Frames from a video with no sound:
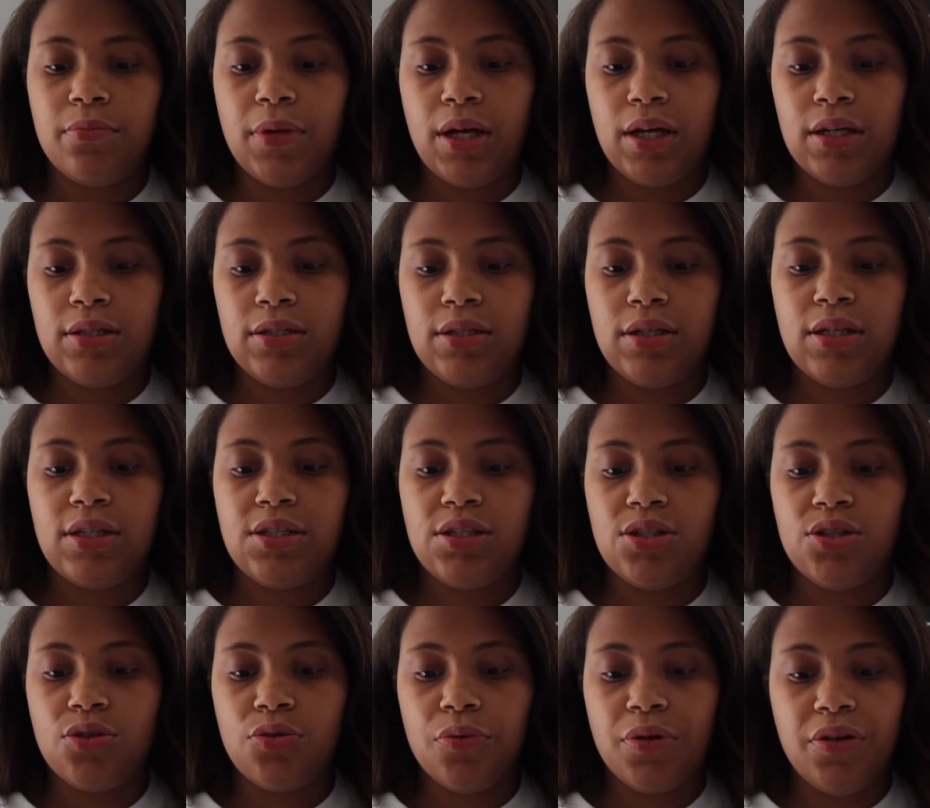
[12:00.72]
much.
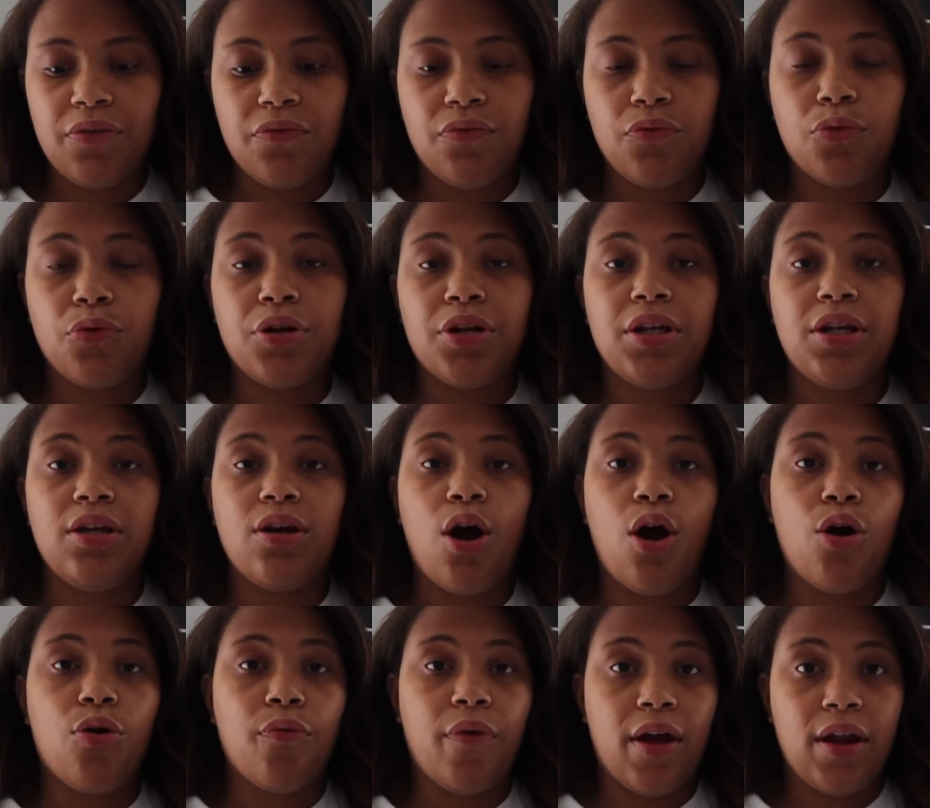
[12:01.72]
It's 3:40
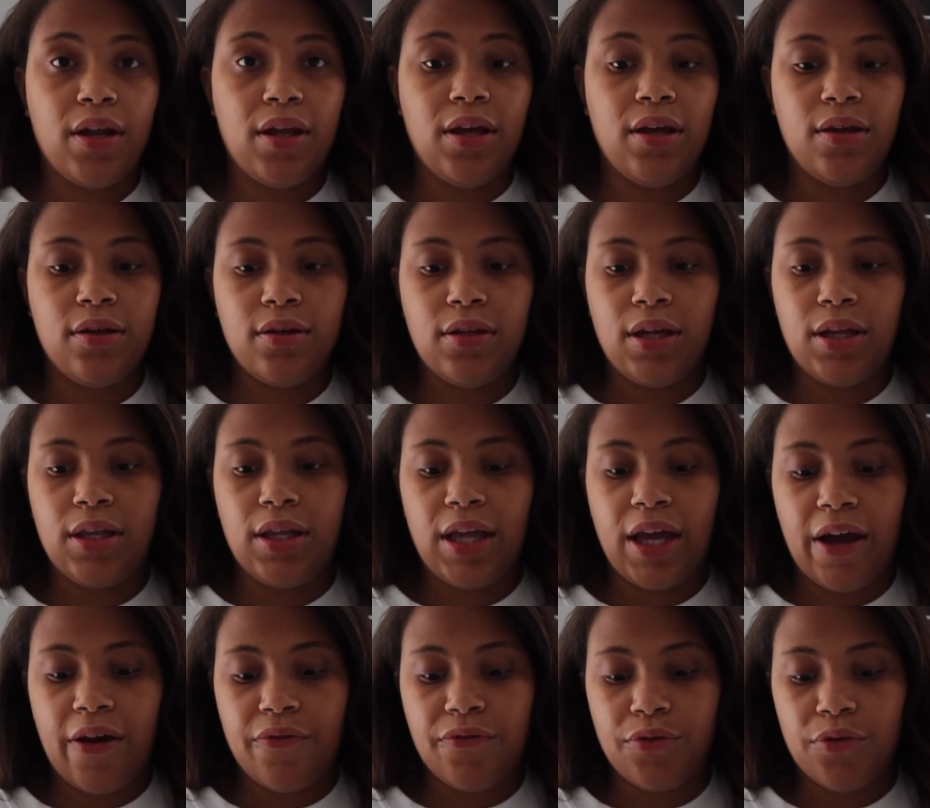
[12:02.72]
already in the
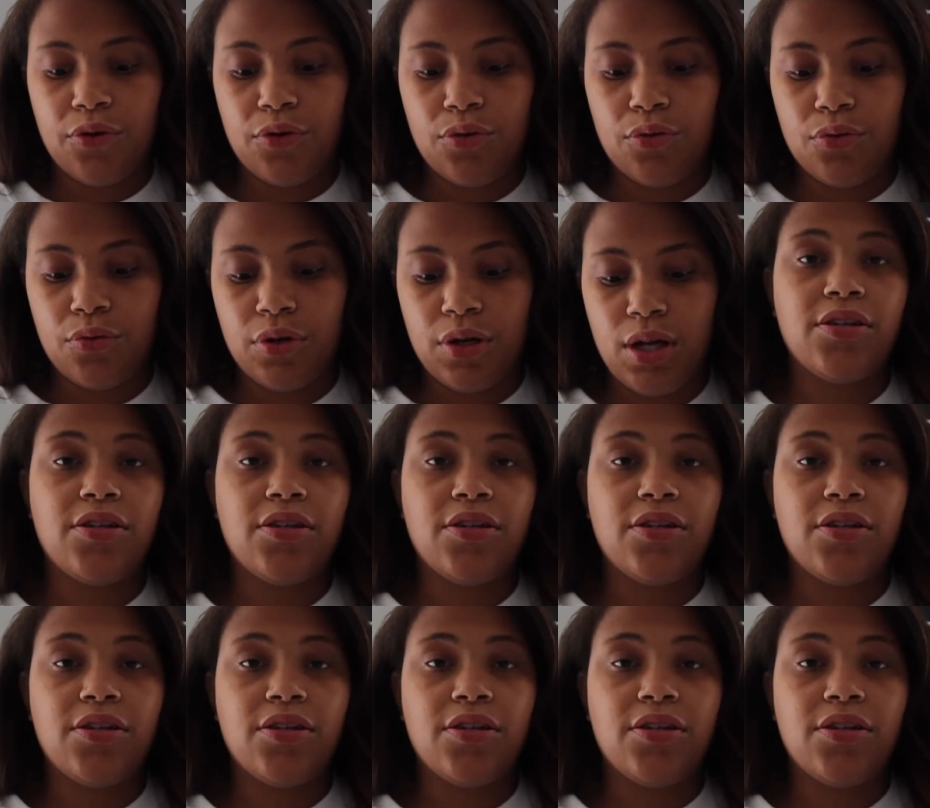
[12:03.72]
afternoon.